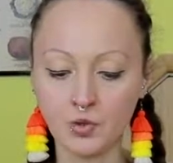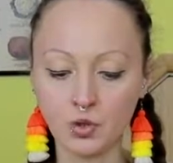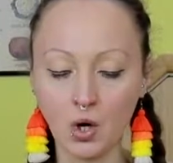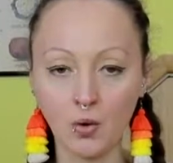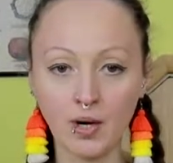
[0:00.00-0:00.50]

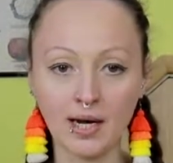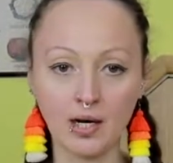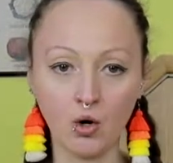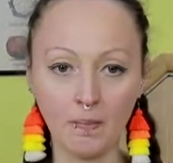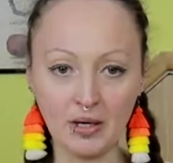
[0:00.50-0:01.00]
raw
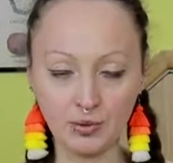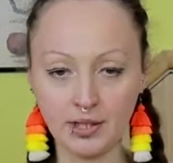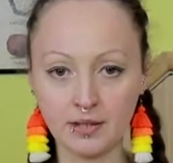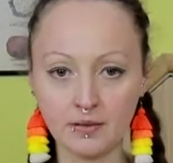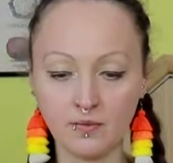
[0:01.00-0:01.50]
cacao
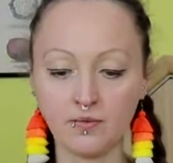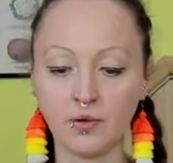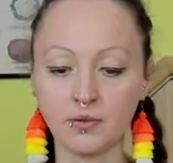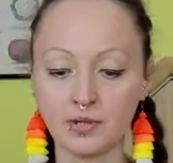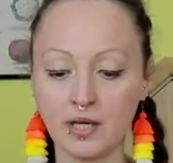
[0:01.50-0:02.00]
powder,
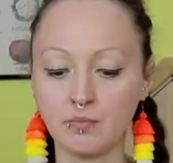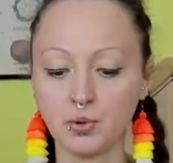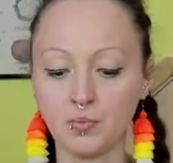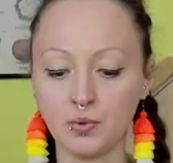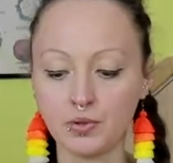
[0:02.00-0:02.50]
4
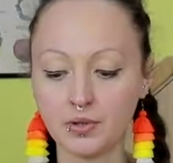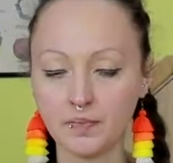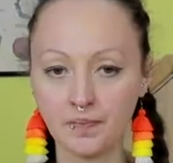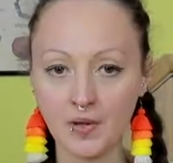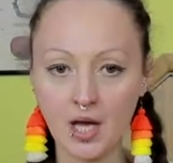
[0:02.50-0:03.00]
tablespoons,
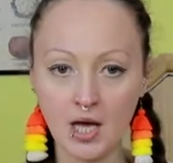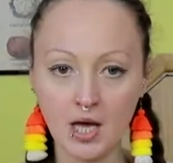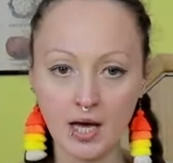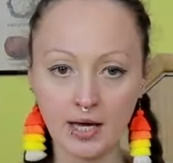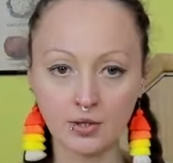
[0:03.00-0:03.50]

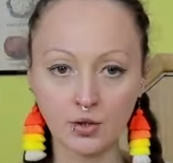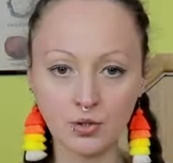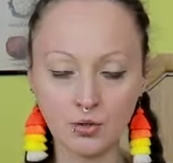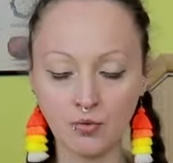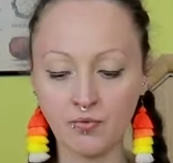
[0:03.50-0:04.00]
and
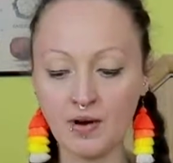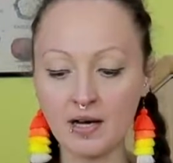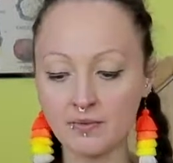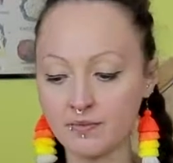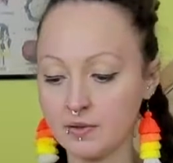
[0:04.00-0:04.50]
also
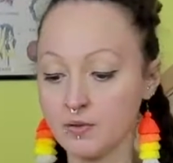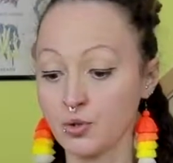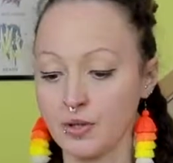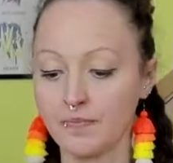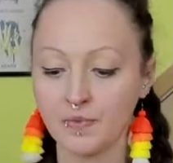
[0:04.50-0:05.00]

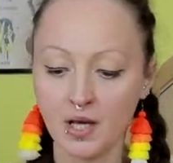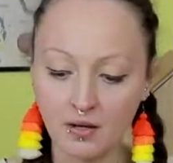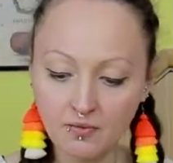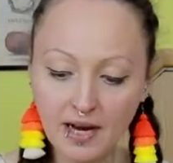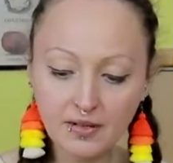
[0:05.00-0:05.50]

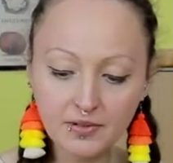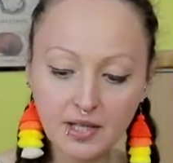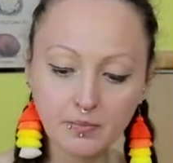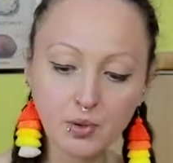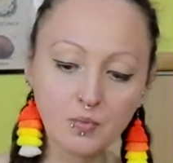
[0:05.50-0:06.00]
5
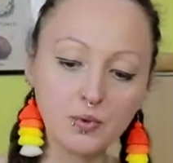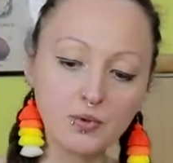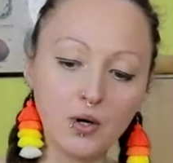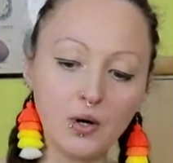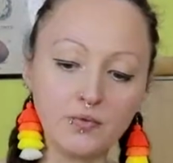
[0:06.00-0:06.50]

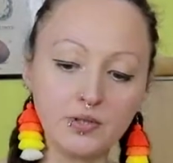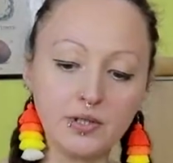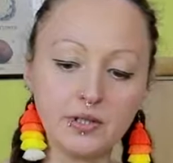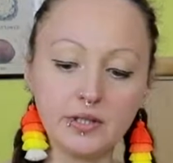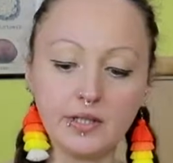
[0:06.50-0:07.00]
tablespoons of
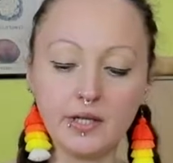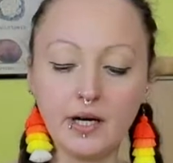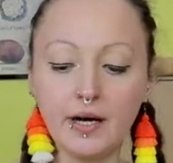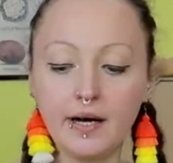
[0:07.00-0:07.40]
the